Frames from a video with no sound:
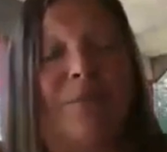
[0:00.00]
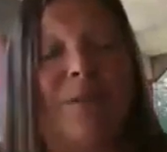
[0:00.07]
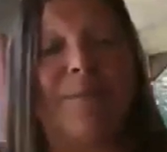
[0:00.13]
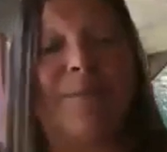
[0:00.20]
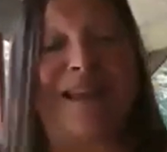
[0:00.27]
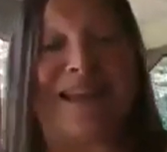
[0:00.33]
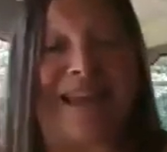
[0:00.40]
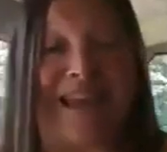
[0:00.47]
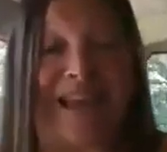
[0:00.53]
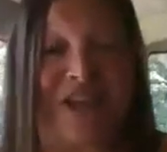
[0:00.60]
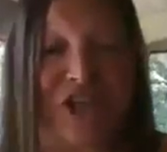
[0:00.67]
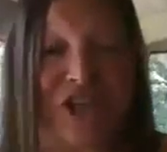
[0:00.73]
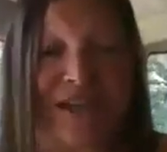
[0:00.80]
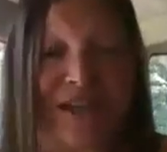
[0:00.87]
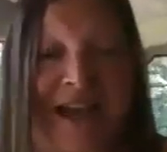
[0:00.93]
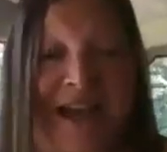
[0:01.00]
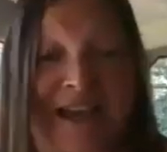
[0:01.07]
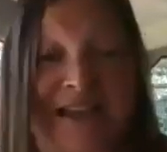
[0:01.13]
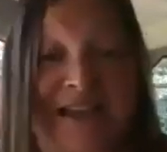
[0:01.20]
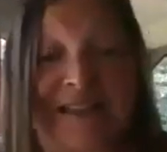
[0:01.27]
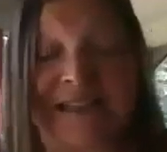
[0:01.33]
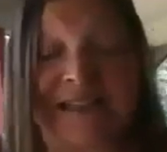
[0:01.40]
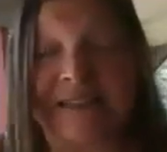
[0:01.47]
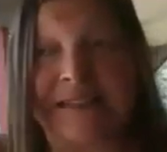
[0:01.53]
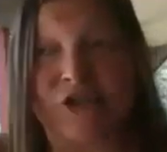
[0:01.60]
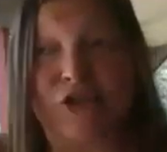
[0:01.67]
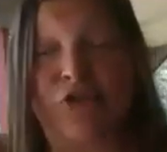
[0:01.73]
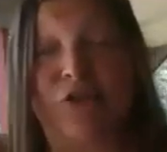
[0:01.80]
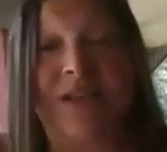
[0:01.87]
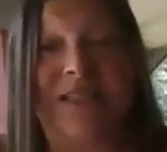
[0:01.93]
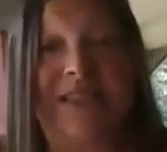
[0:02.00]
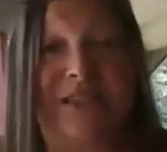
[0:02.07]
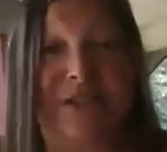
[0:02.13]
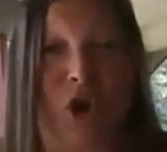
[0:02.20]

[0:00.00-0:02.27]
Medication has decreased